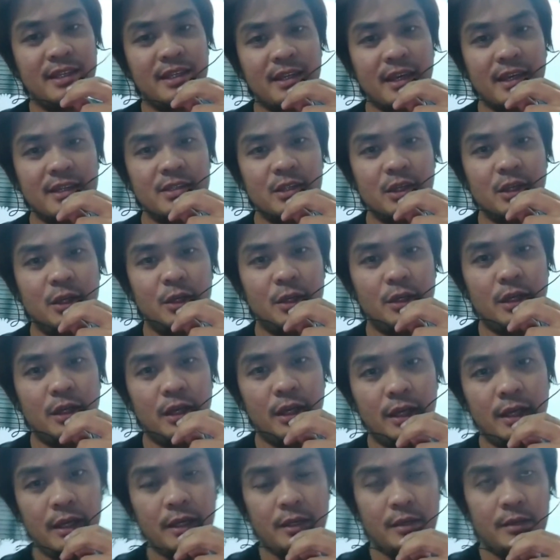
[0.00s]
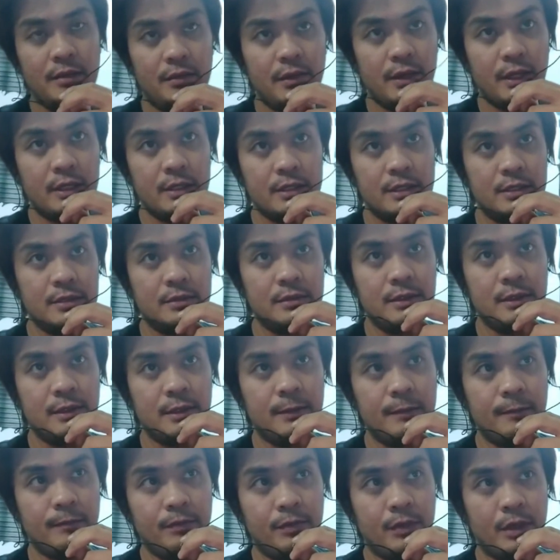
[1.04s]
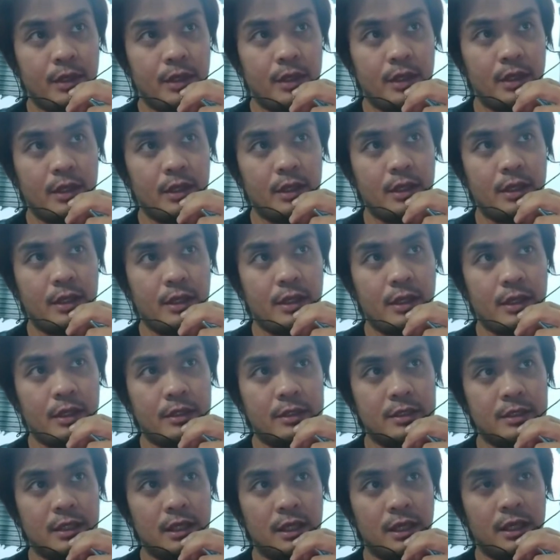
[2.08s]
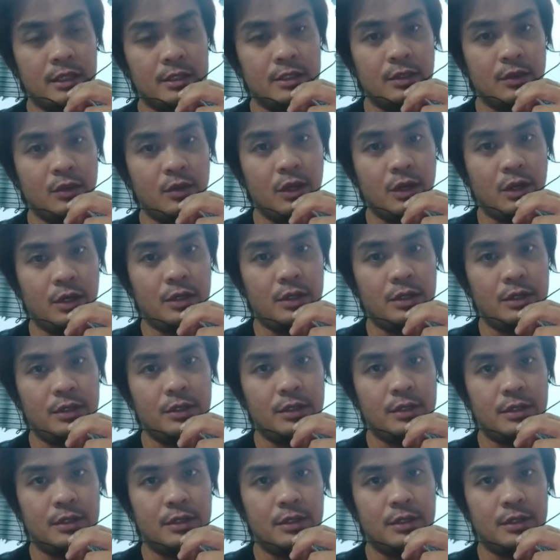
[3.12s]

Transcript: Enjoy your day, Franz. Stay as you are.